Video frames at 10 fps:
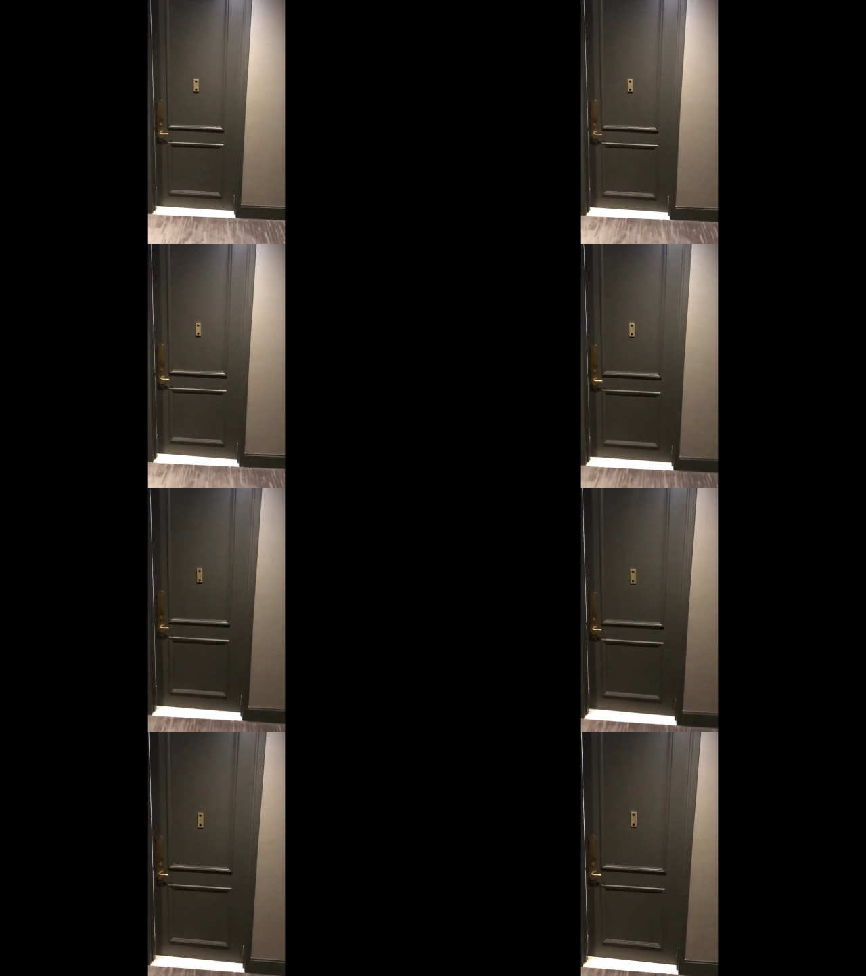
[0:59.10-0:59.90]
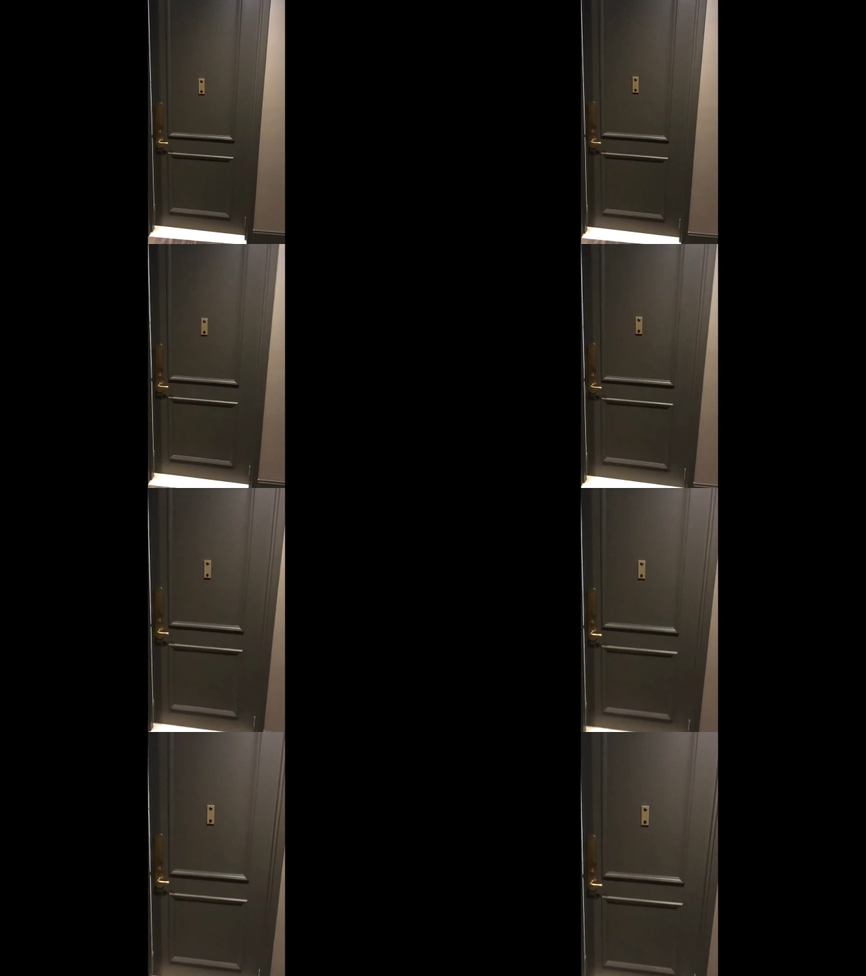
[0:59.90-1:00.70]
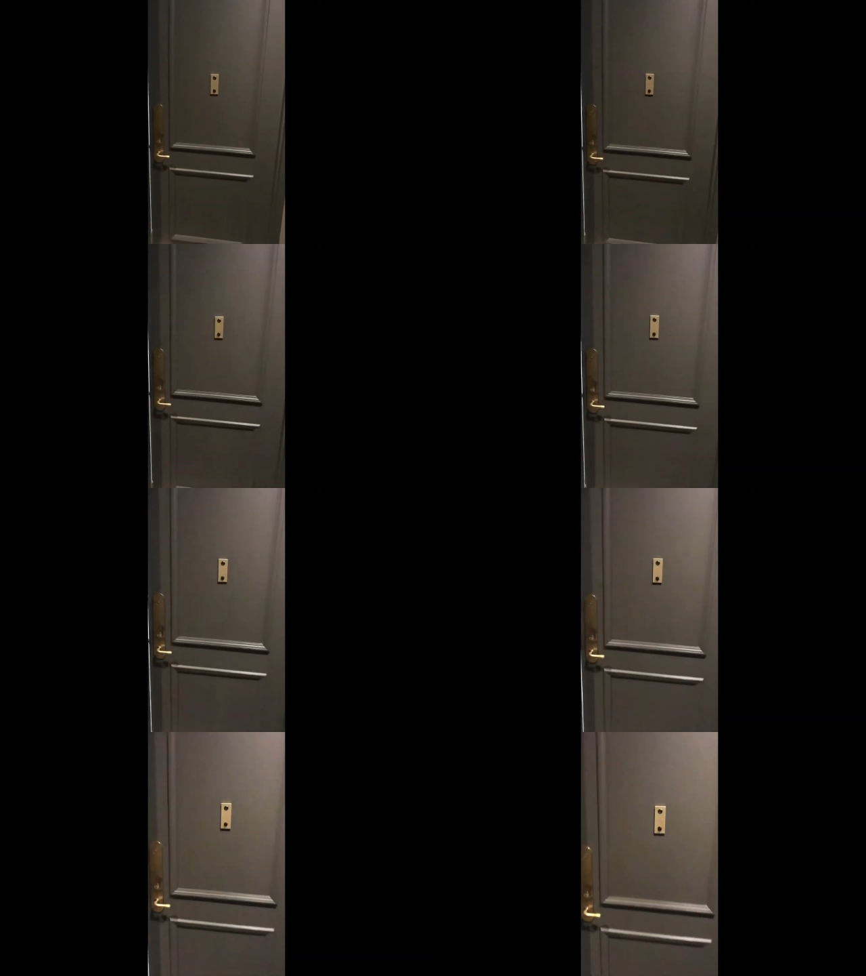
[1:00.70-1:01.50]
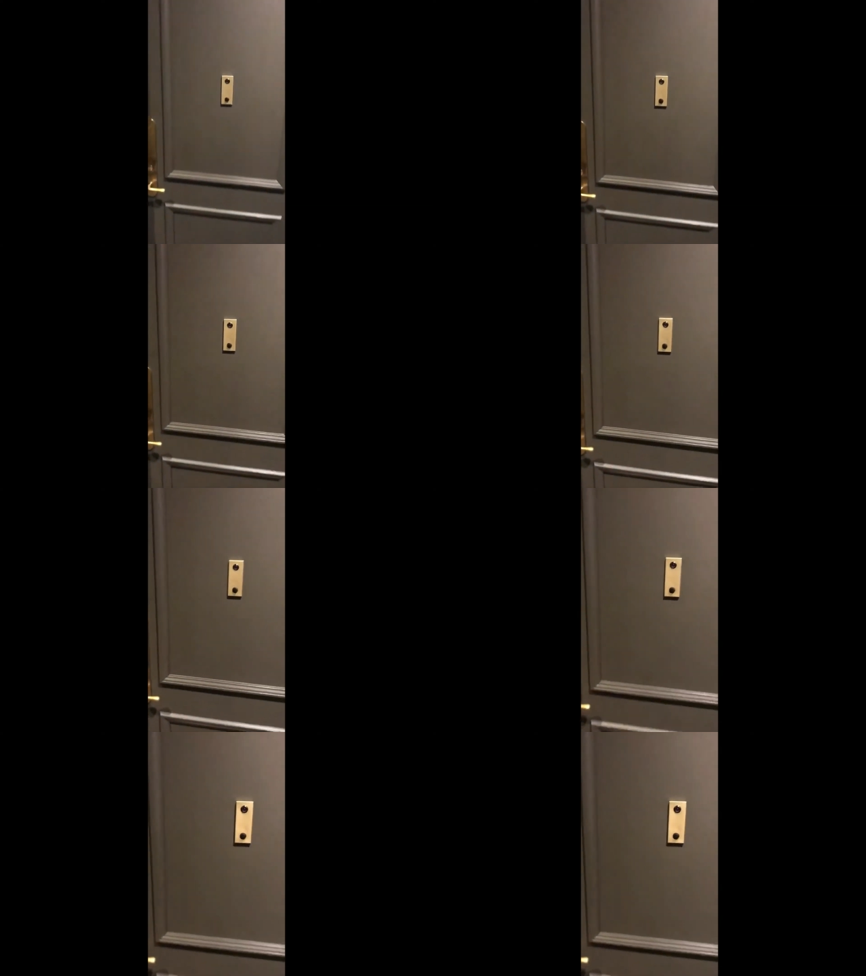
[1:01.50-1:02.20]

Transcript: No face is visible, so there are no lips to read.